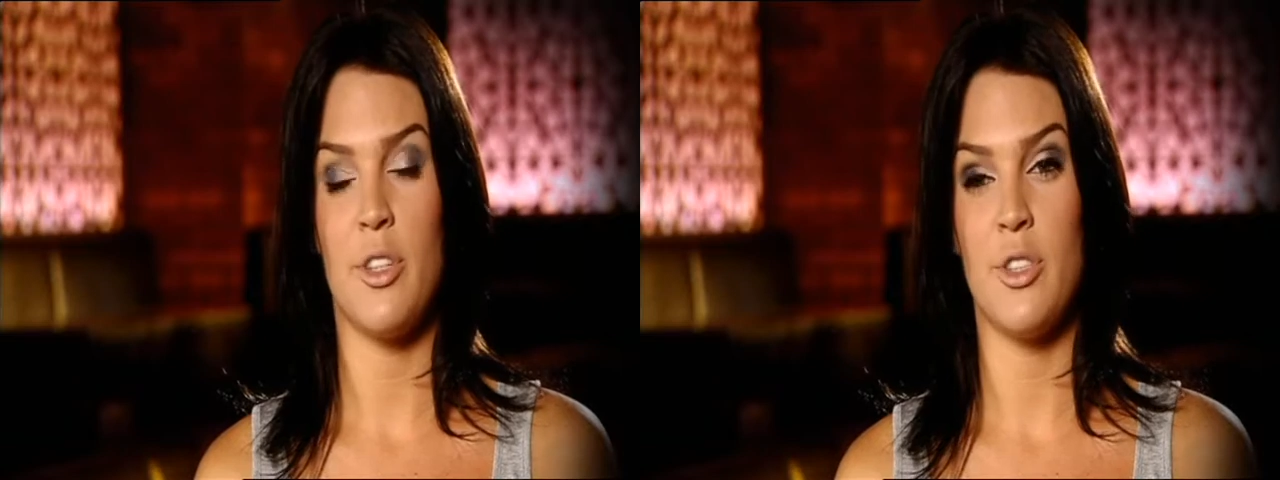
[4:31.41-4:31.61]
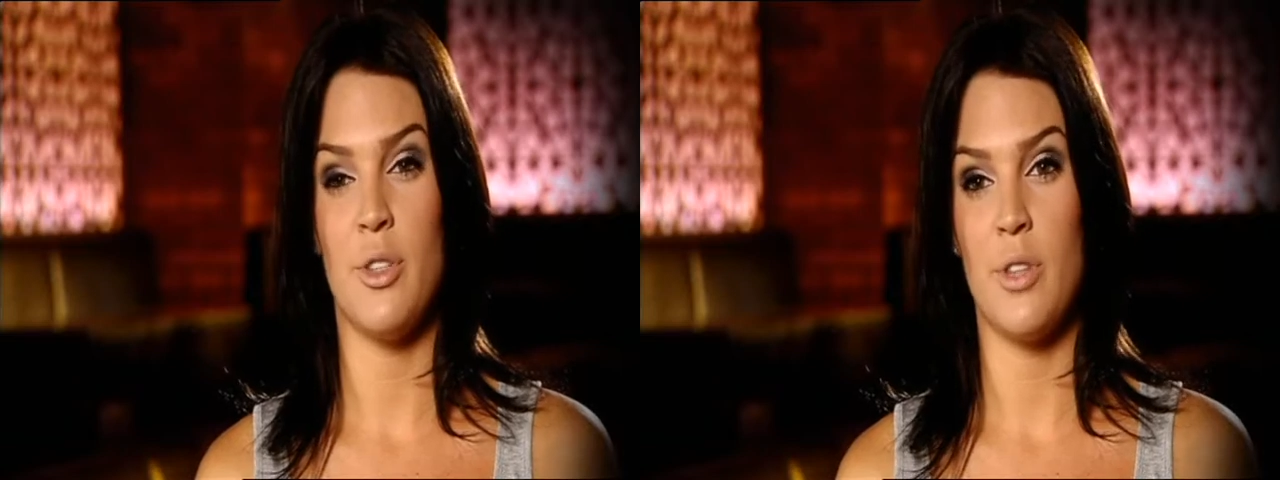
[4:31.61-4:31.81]

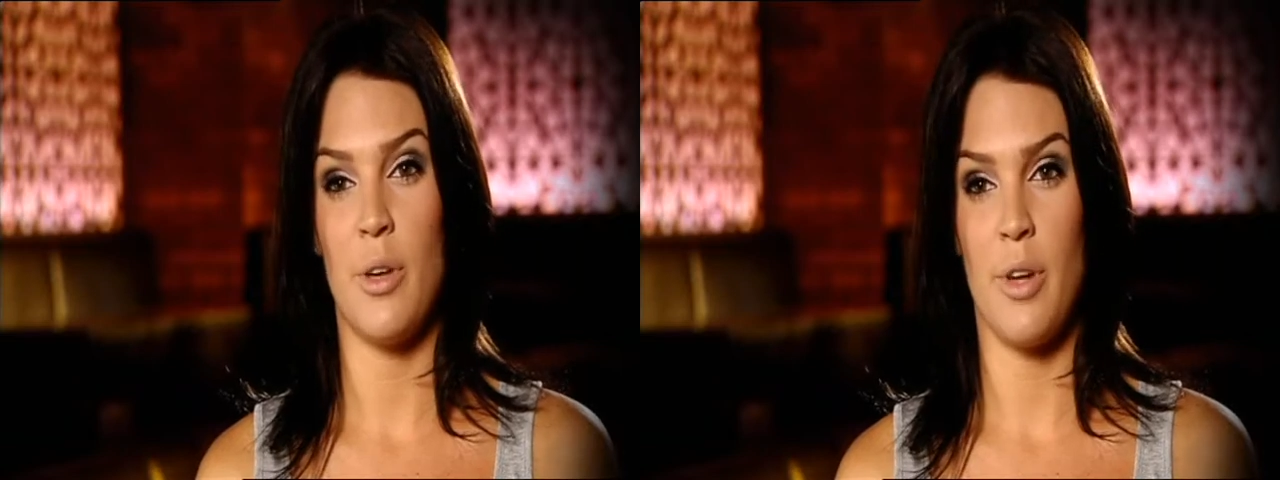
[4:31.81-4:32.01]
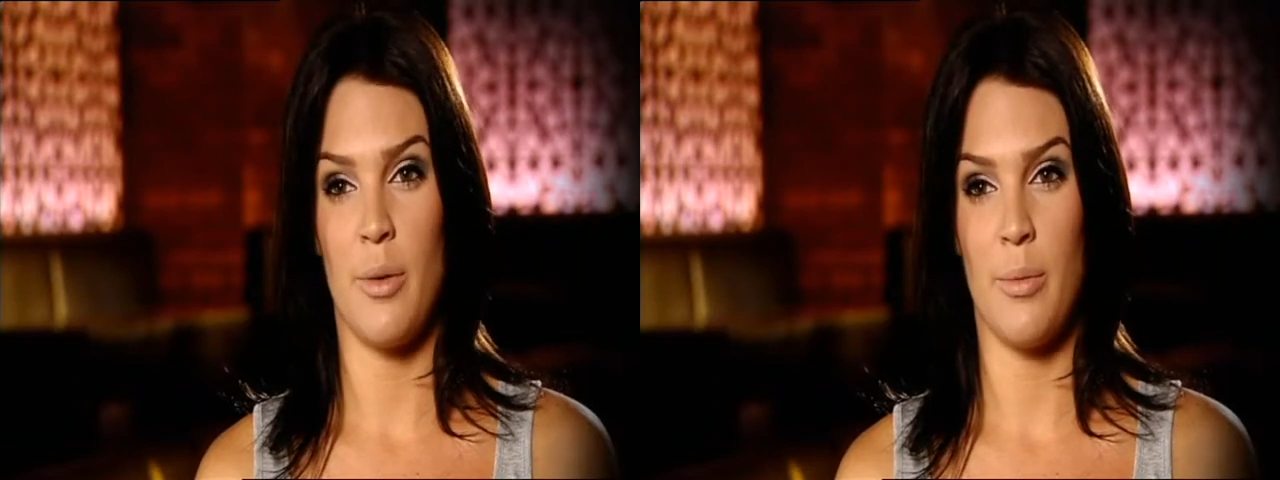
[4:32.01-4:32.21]
because you
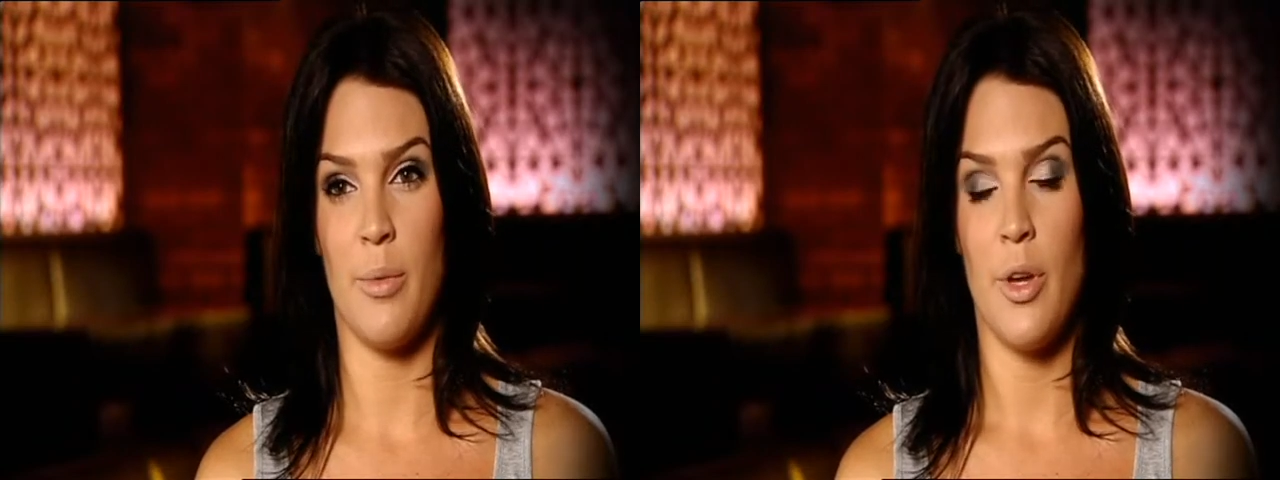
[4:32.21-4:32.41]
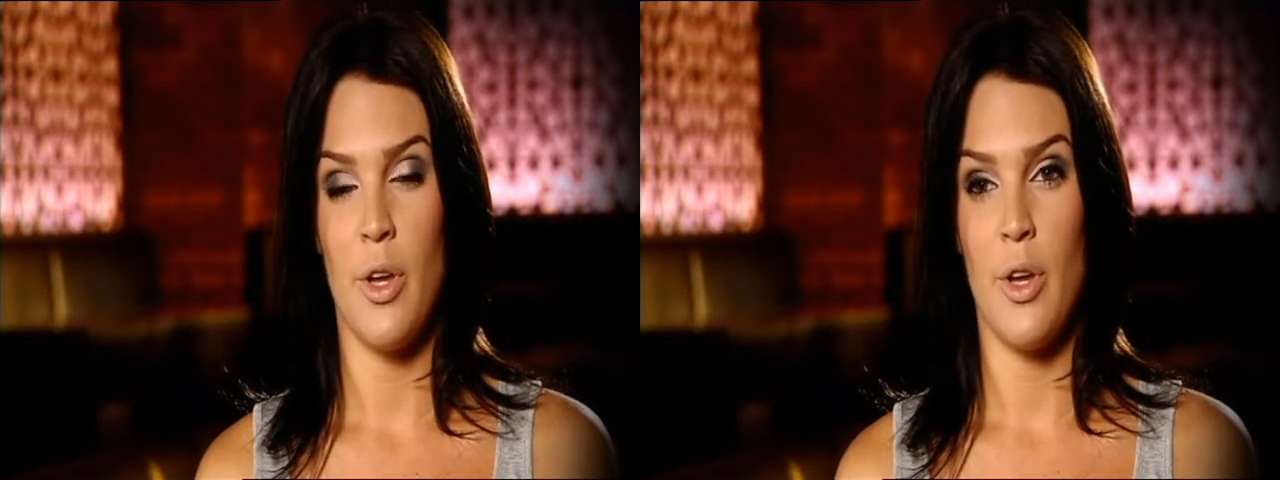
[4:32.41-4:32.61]
don't know
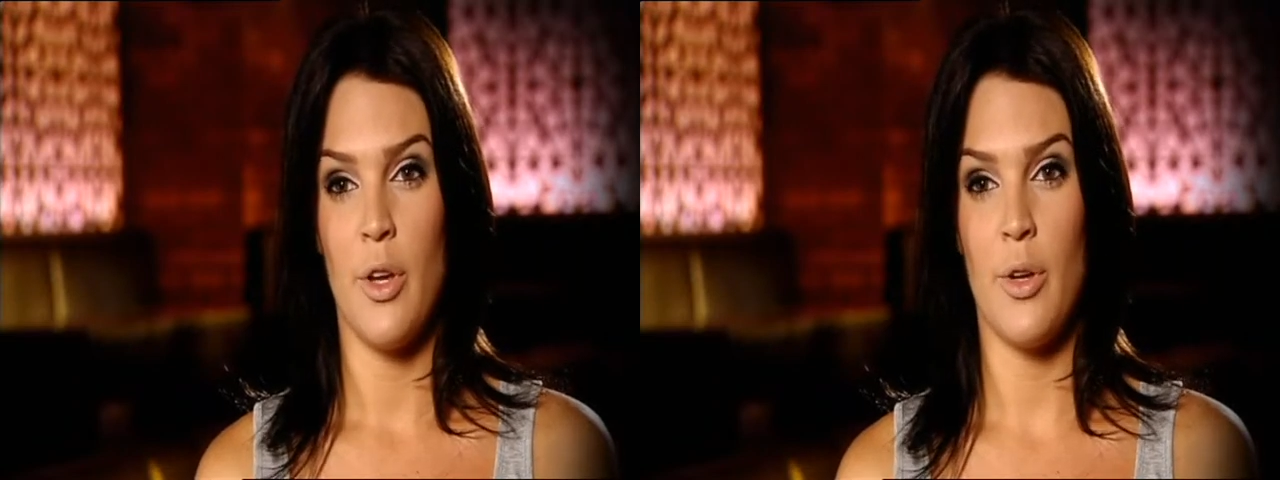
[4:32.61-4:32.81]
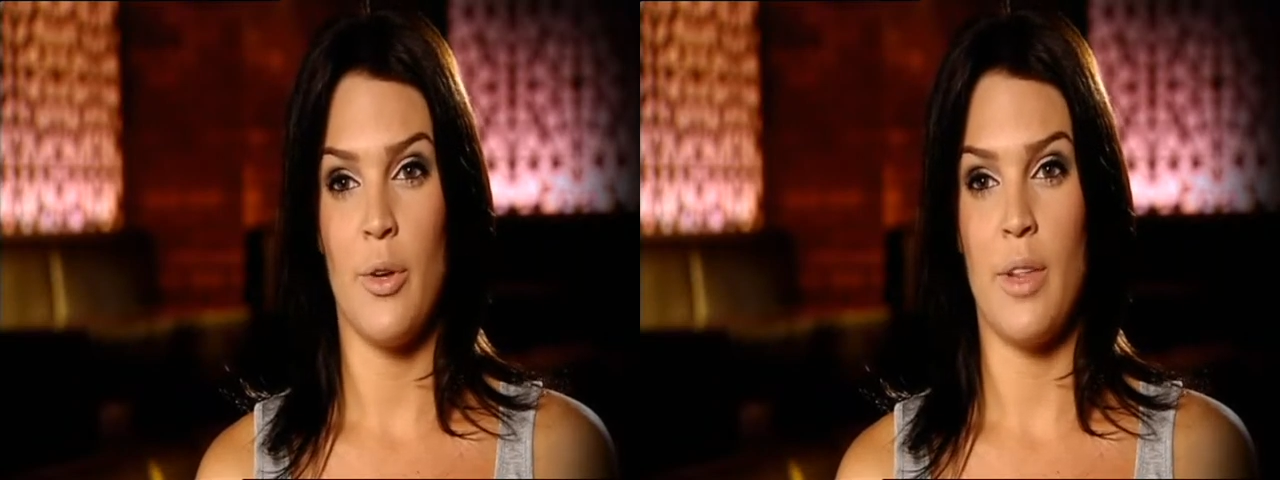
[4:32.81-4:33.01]

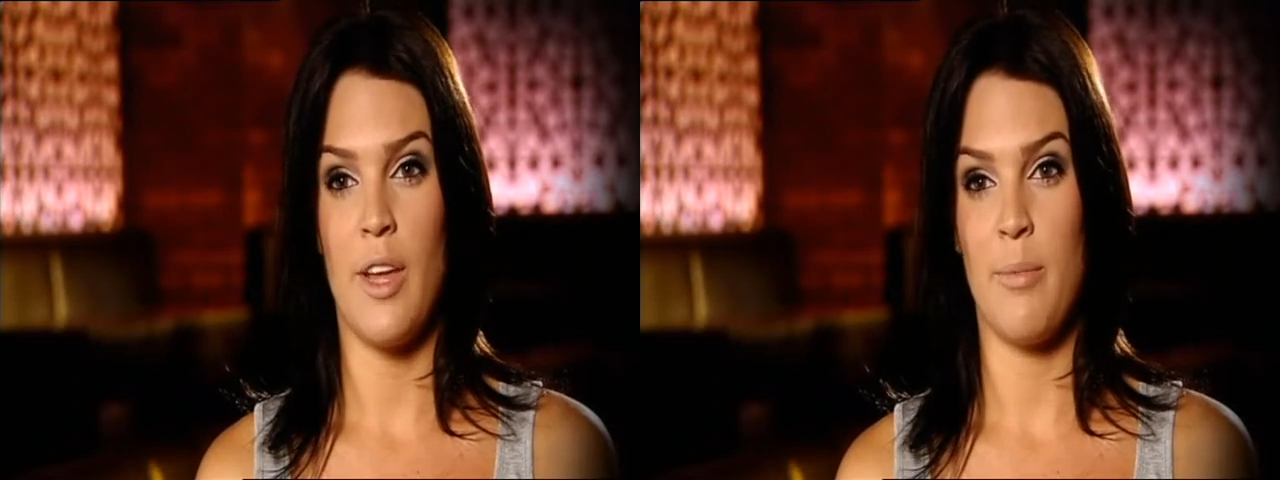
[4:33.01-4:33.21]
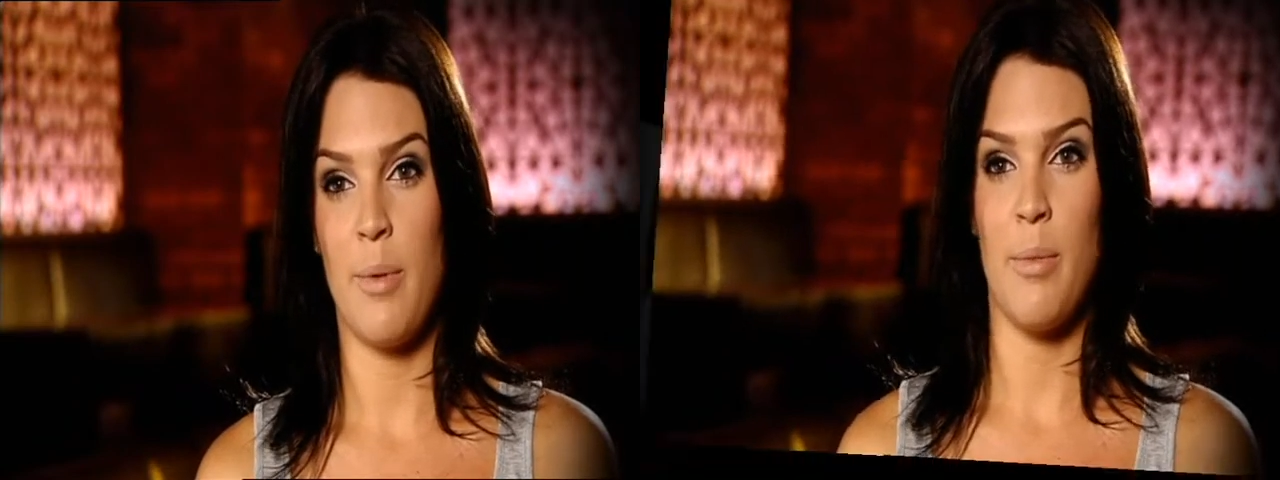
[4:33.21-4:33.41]
who
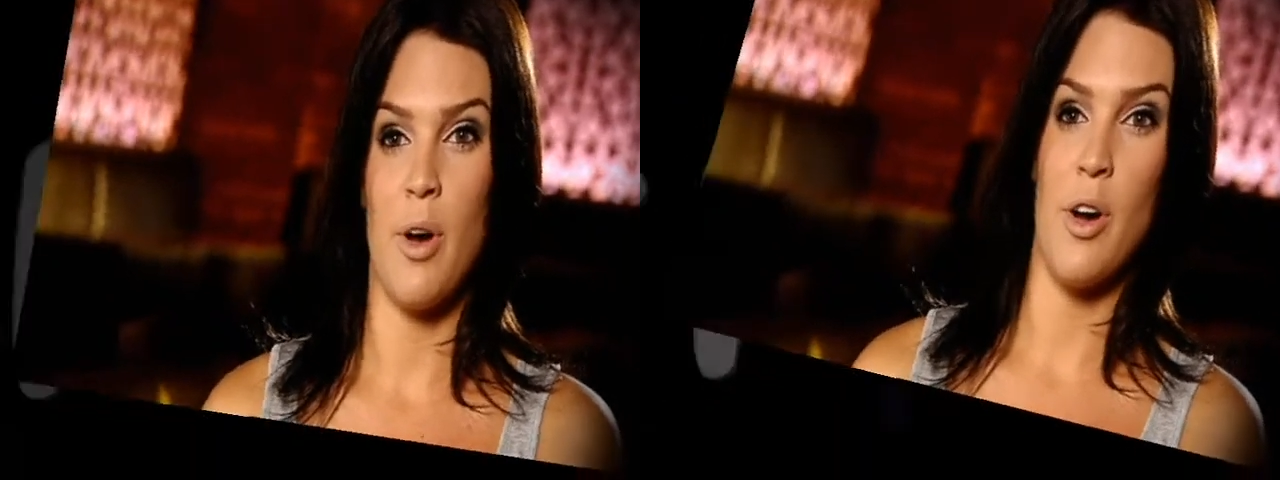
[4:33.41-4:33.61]
they've been